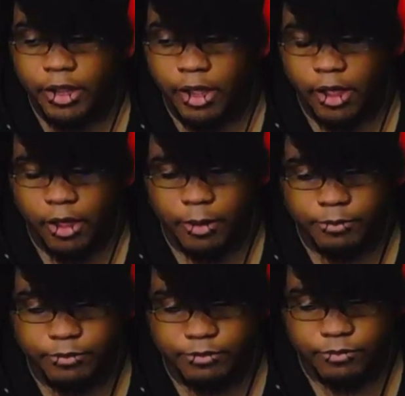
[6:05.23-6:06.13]

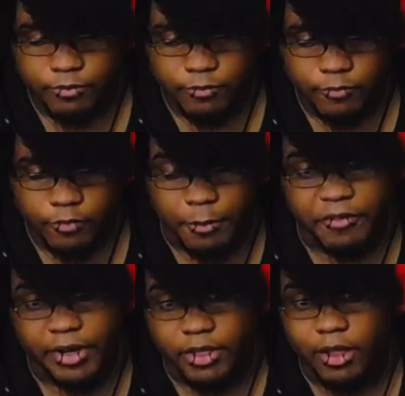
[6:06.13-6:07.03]
um, from a
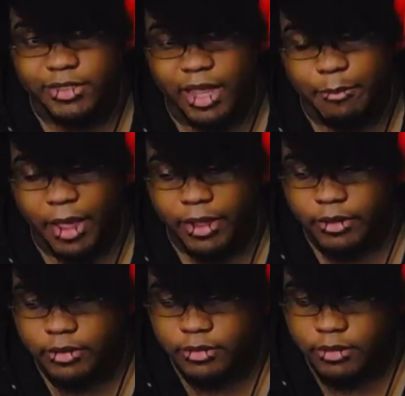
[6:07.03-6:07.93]
very long time
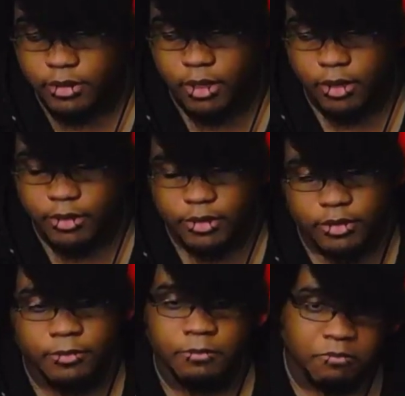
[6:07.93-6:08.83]
back. Uh,
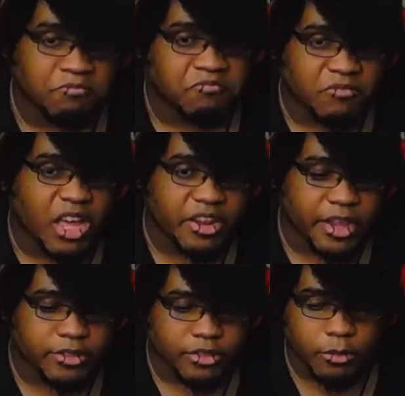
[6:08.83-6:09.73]
I know you
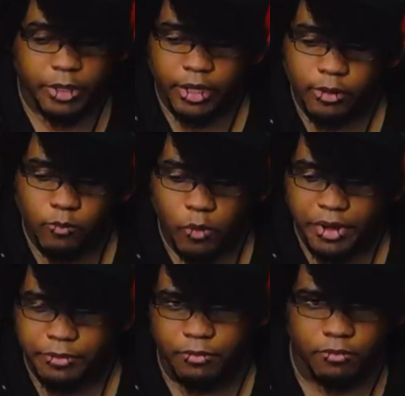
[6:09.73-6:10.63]
guys will still be here
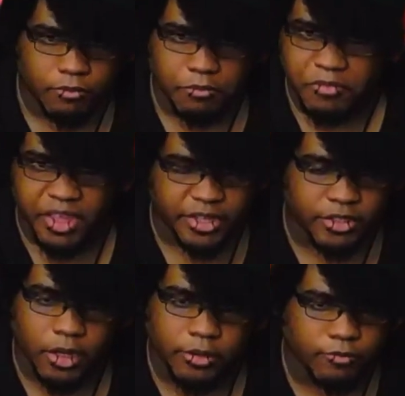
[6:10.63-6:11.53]
when things
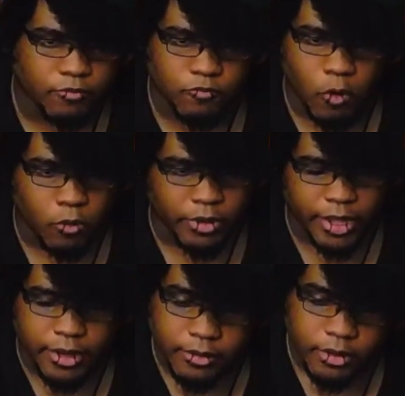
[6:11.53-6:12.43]
start rolling
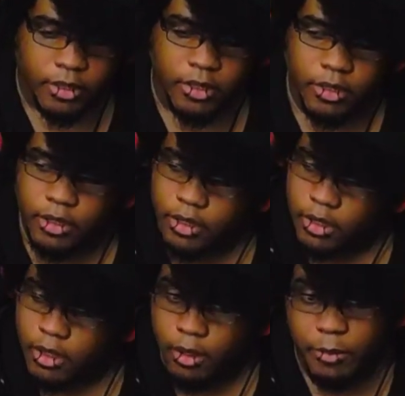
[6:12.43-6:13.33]
again.
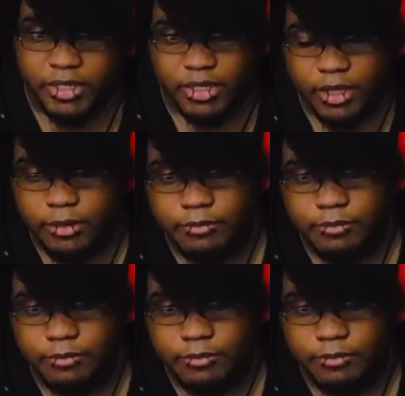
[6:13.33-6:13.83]
Um, but until then,